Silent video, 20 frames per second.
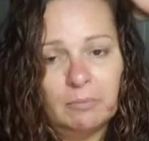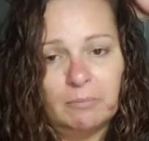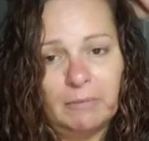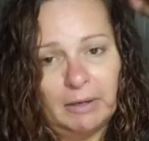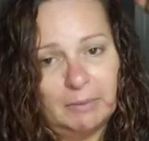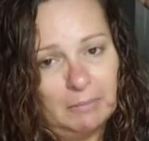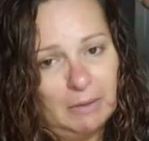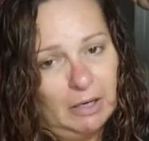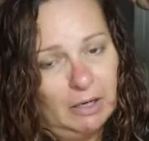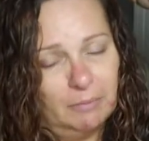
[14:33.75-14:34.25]
My
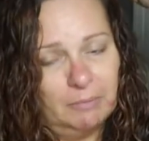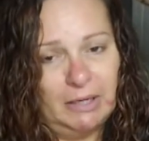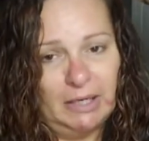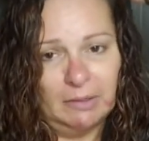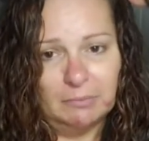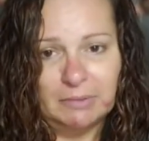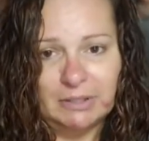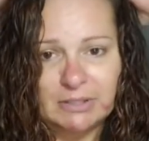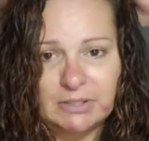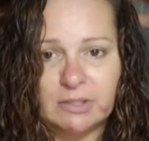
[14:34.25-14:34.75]
mom
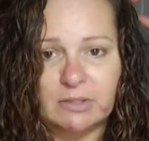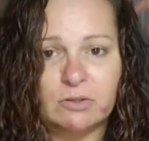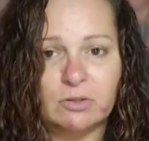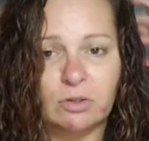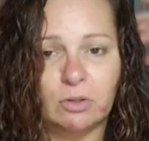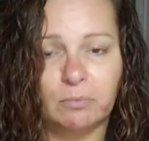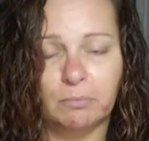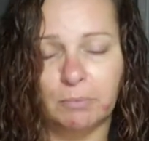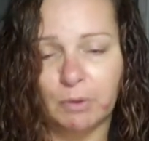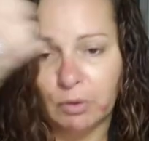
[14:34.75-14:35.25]
and my
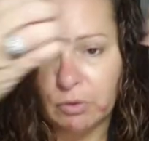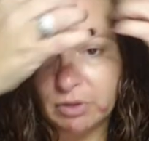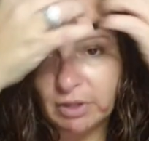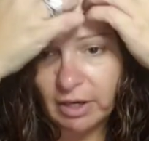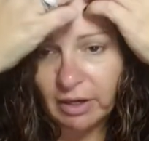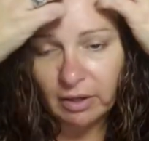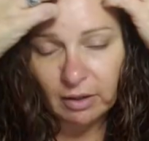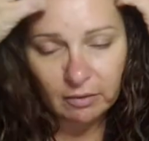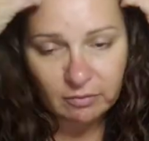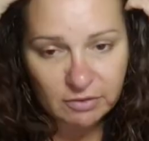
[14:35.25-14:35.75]
sister both
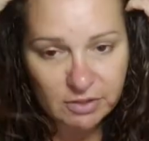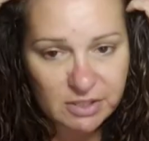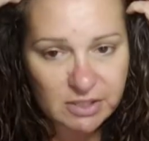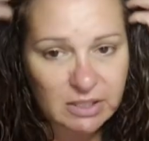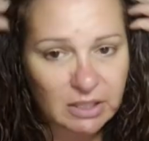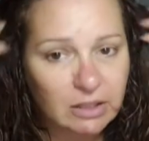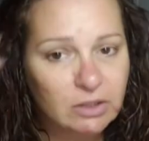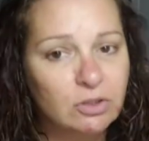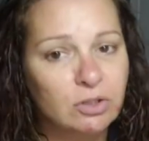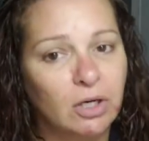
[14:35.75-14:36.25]
have
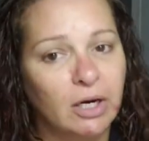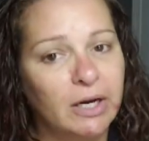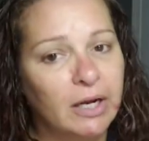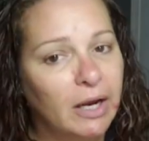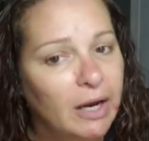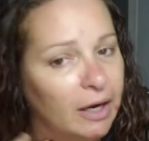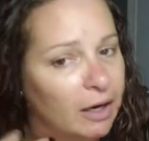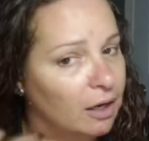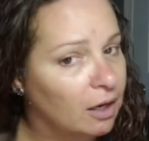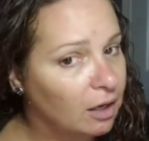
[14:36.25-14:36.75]
stick straight
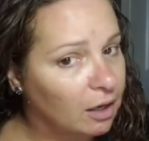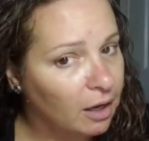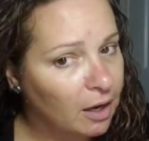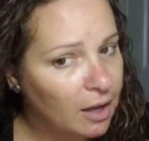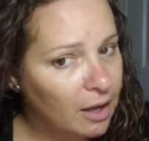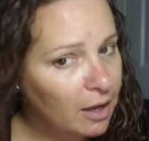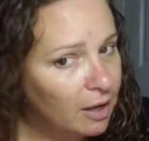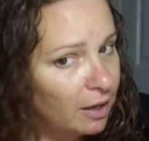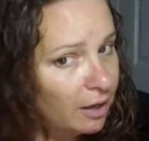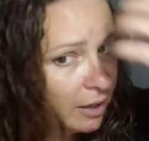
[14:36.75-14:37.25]
hair,
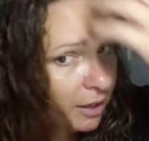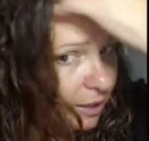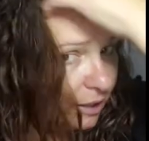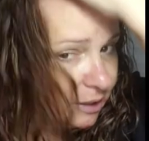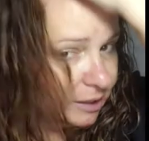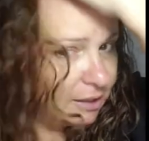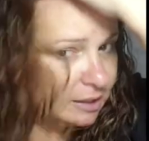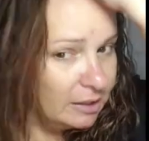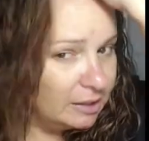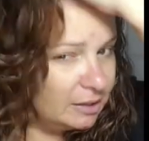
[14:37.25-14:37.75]

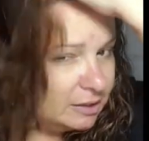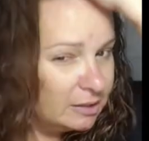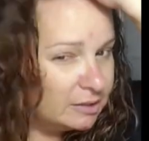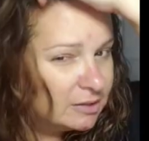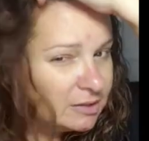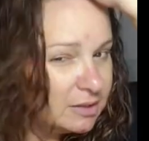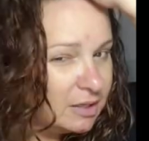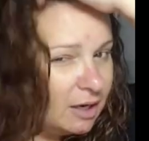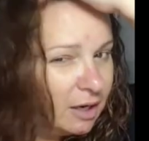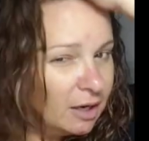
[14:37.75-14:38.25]

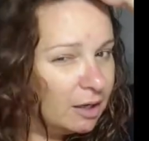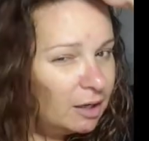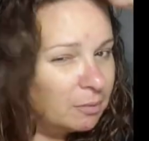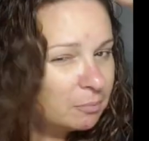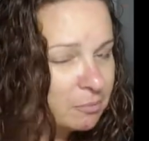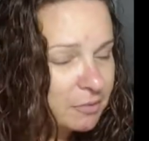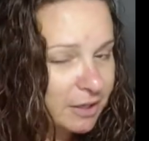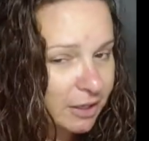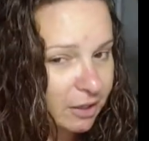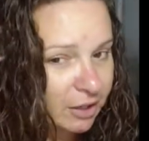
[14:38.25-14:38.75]
and
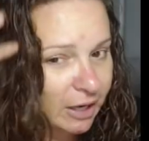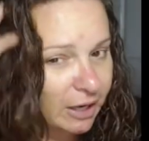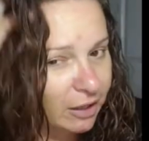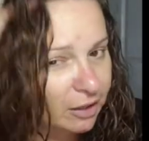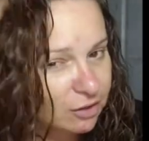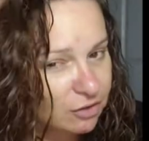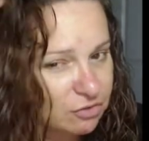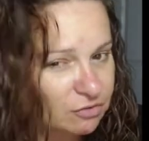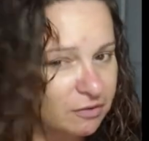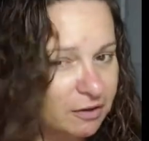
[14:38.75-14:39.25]
their
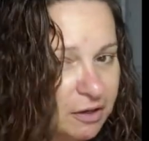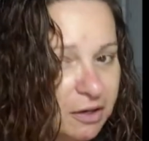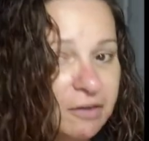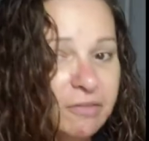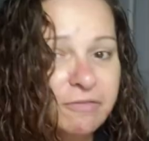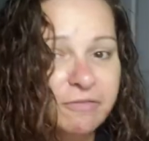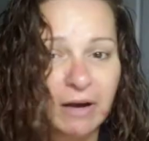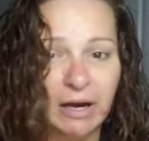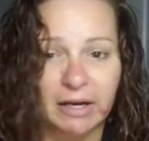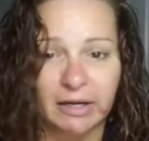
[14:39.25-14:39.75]
hair is very
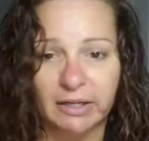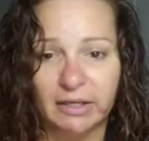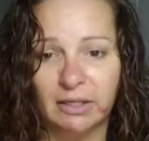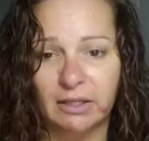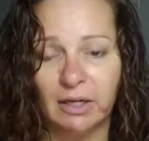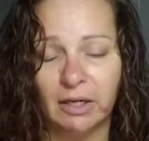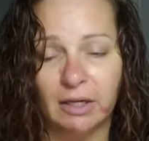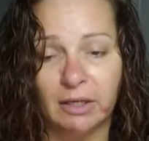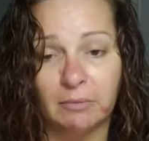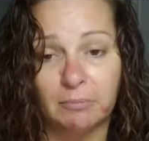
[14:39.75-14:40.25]

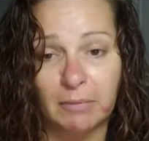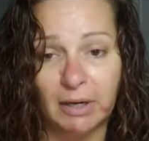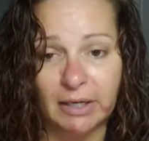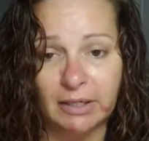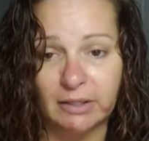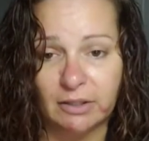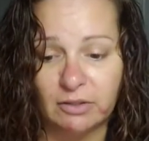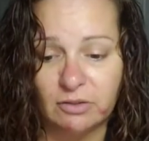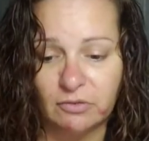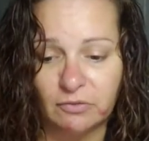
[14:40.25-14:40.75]
fine and
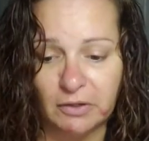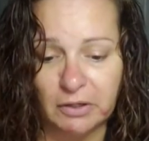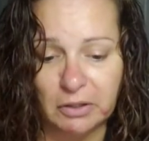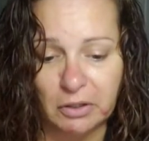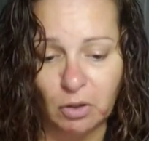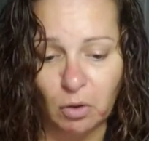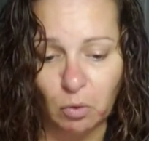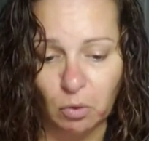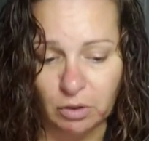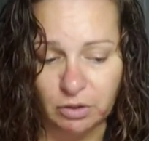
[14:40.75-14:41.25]
mine is very
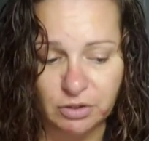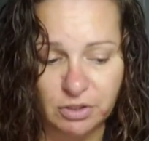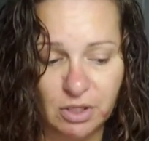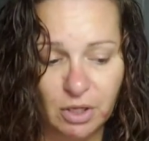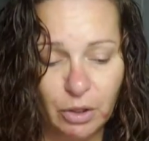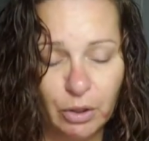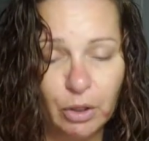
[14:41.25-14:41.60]
coarse.